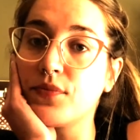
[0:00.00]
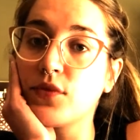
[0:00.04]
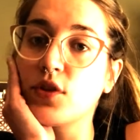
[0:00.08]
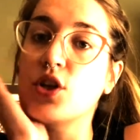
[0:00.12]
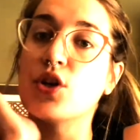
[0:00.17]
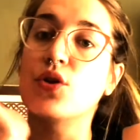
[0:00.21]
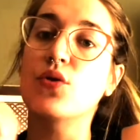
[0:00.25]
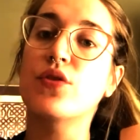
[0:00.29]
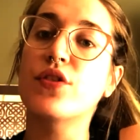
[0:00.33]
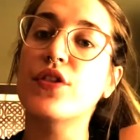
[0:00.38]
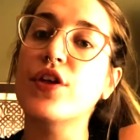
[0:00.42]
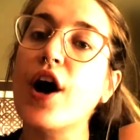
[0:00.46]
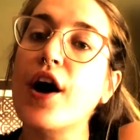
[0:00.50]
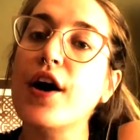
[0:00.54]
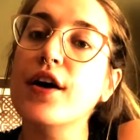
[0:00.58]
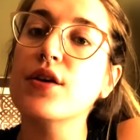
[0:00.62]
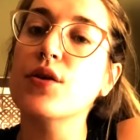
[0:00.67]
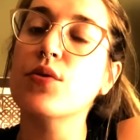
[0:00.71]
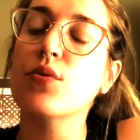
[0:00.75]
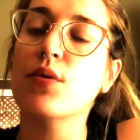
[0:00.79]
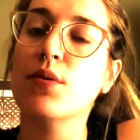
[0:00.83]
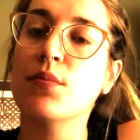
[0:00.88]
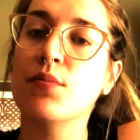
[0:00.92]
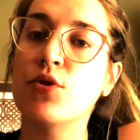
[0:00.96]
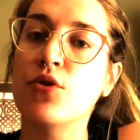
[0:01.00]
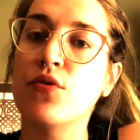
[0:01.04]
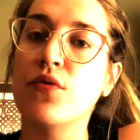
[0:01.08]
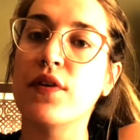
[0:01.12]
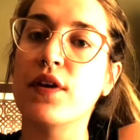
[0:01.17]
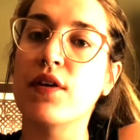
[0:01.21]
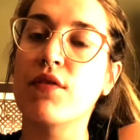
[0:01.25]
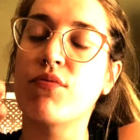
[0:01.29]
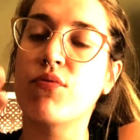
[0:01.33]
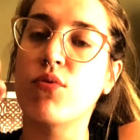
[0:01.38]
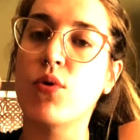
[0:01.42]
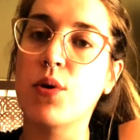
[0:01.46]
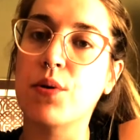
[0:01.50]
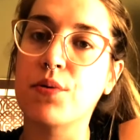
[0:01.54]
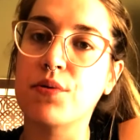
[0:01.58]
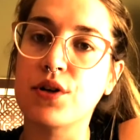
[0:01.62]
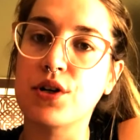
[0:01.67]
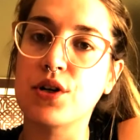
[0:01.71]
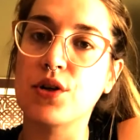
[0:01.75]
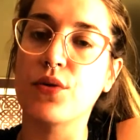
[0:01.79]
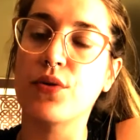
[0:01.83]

You thought you were moving forward,